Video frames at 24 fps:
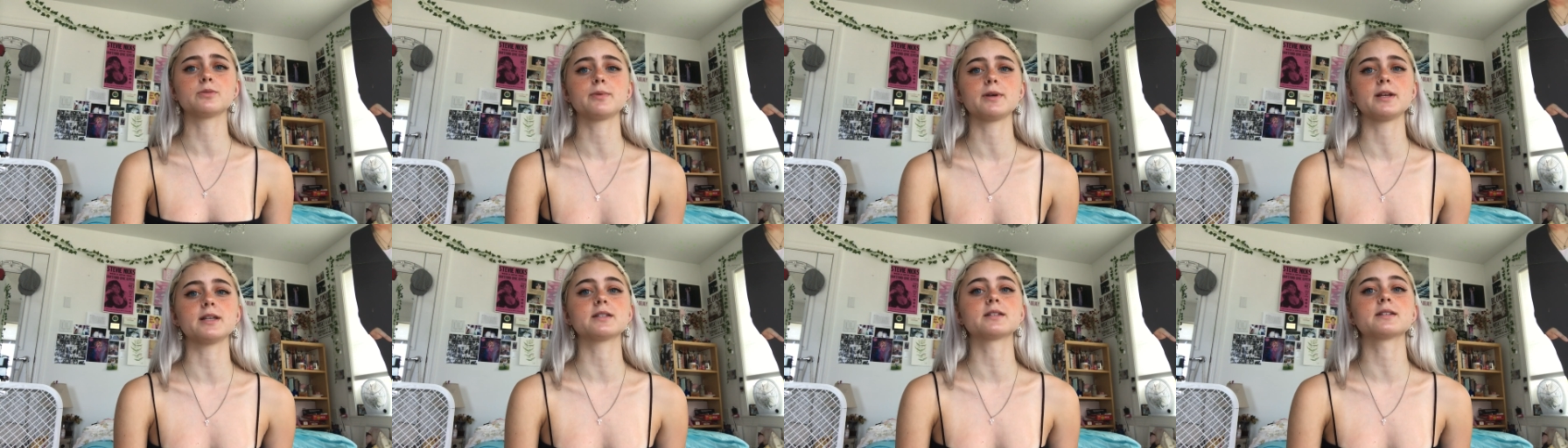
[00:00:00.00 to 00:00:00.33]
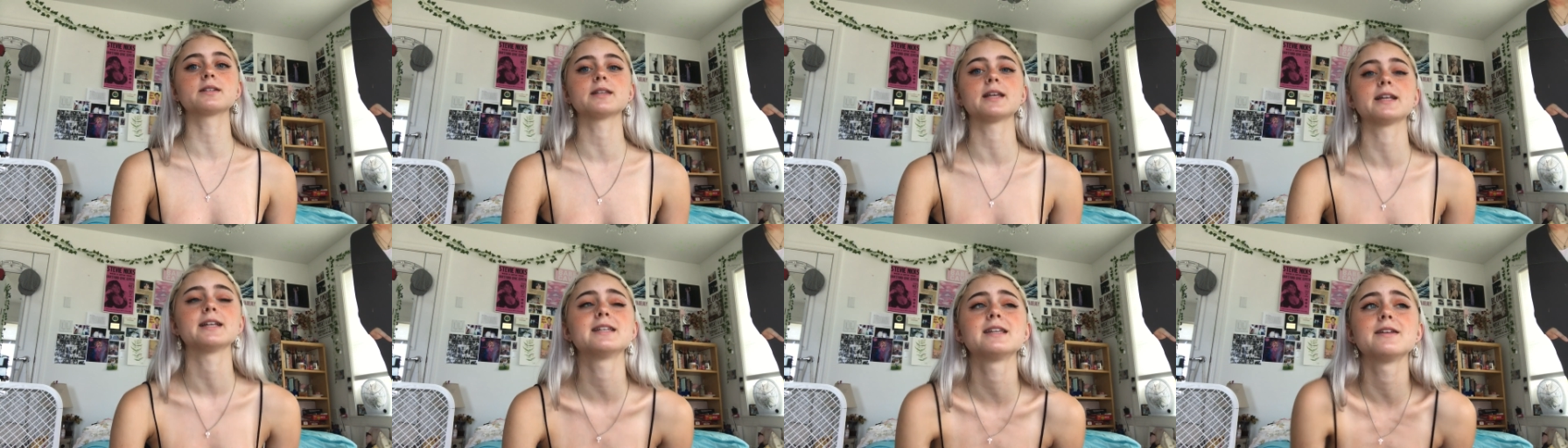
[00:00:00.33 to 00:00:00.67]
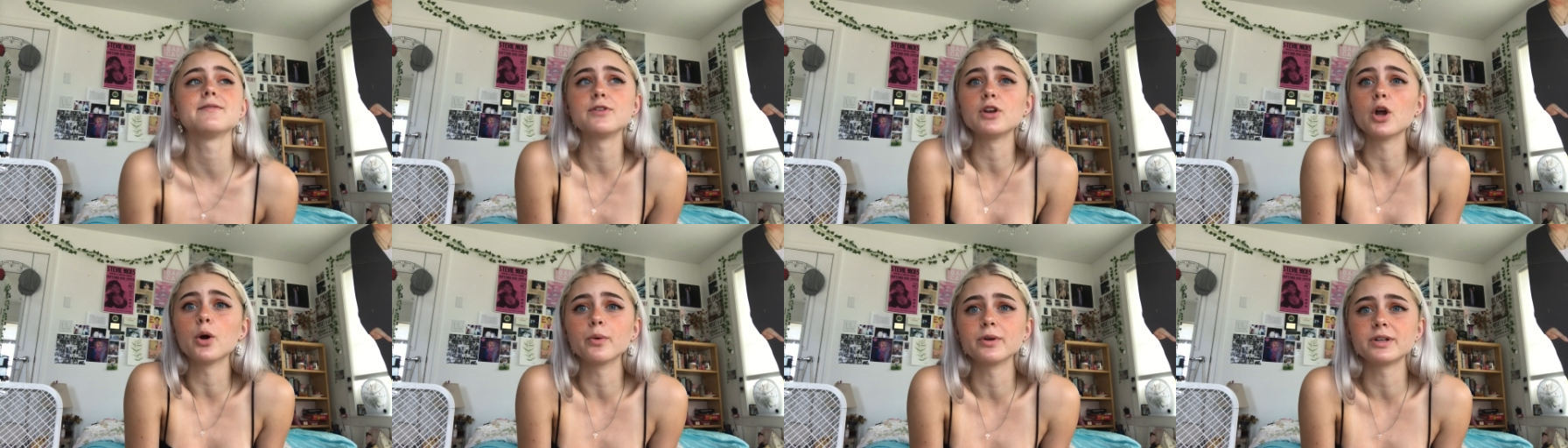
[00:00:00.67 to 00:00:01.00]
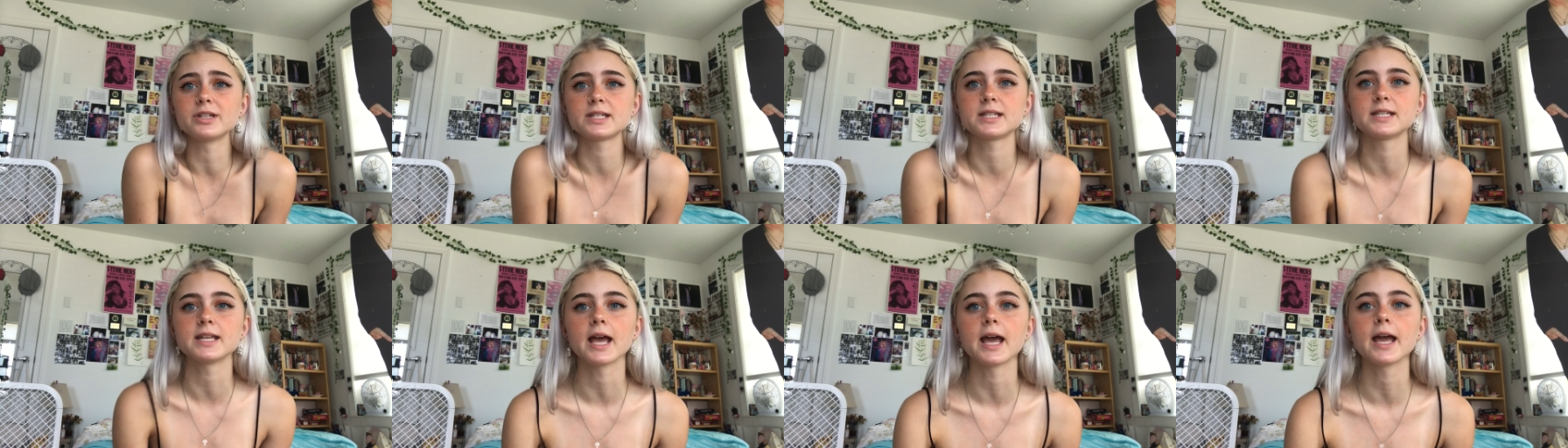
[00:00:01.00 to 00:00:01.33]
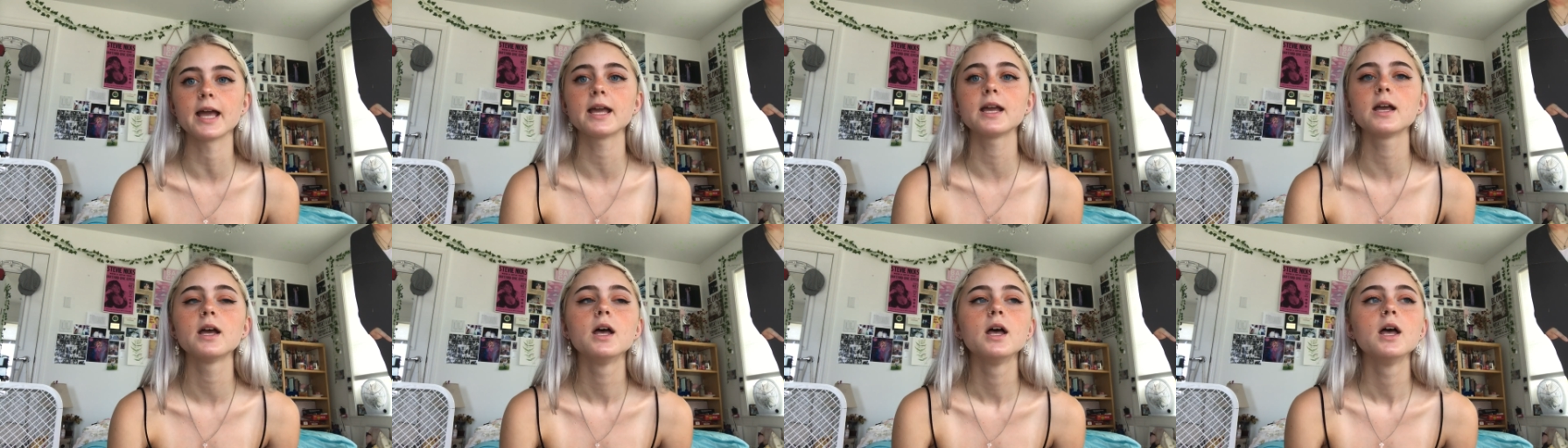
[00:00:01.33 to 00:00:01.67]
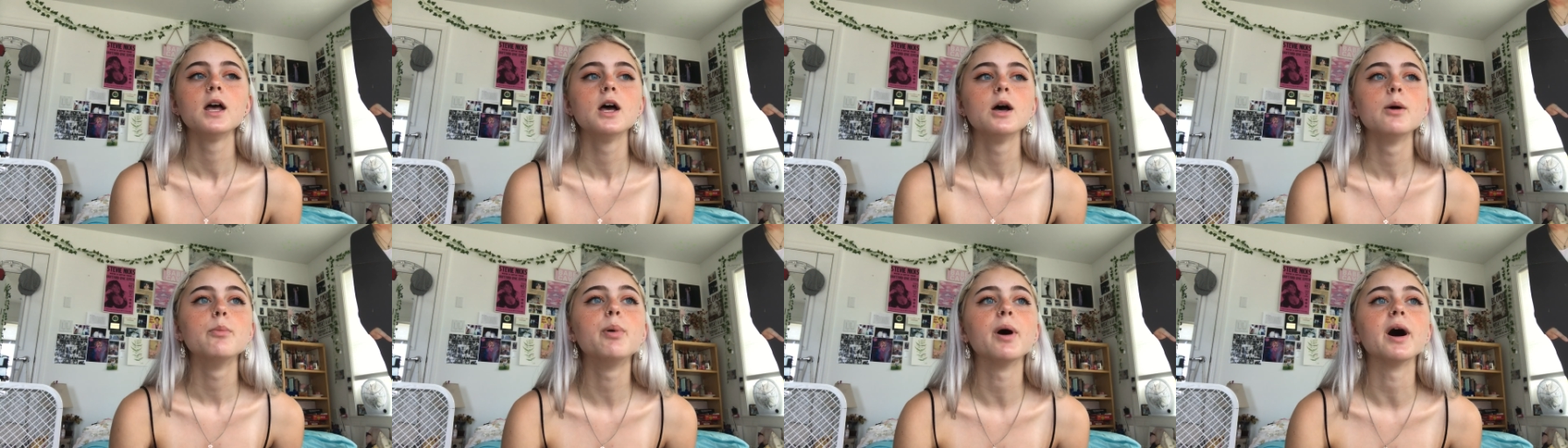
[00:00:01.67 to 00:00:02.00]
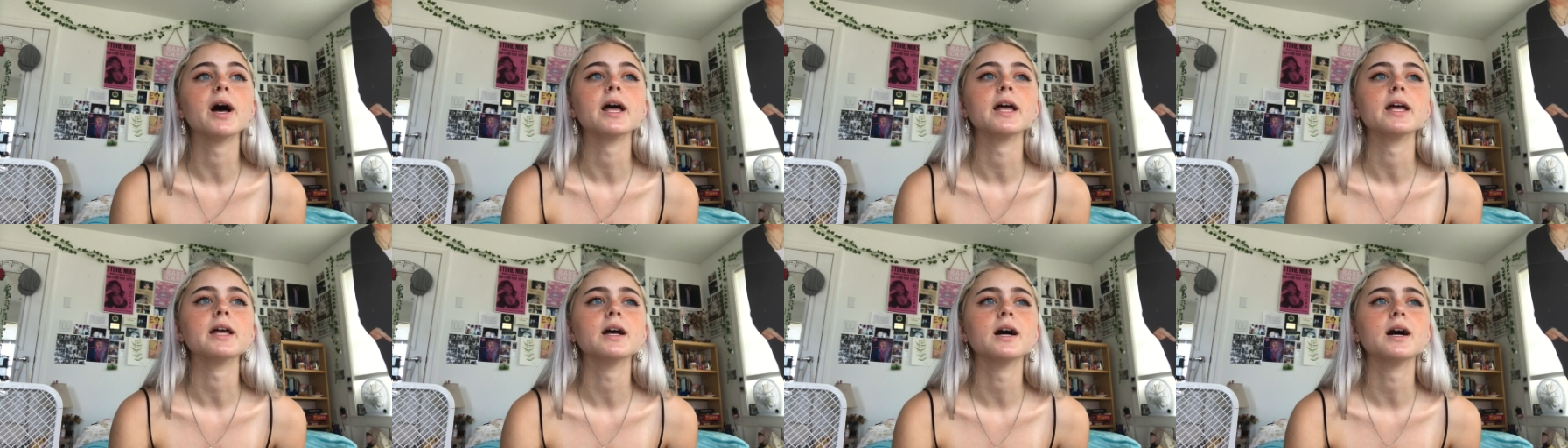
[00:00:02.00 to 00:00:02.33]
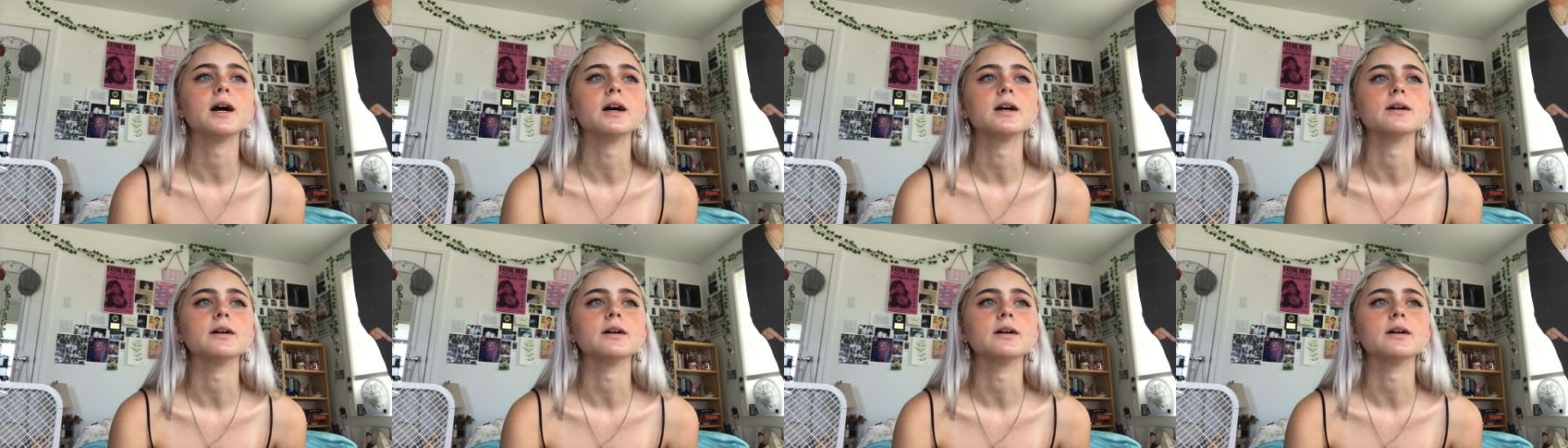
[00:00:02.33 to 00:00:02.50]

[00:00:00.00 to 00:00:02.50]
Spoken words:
place because I didn't even know what to say, but